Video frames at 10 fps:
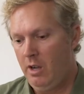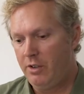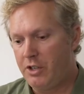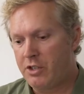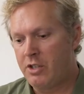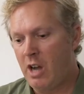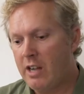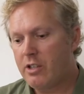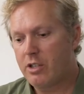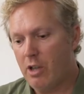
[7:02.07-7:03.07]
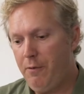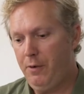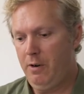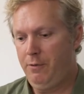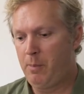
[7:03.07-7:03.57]
does not
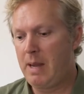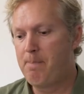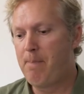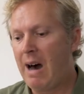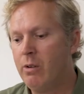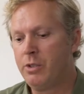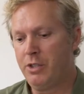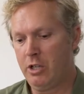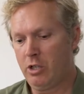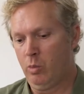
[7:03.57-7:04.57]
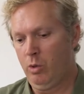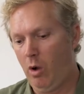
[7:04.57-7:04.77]
suffer from a boundness to an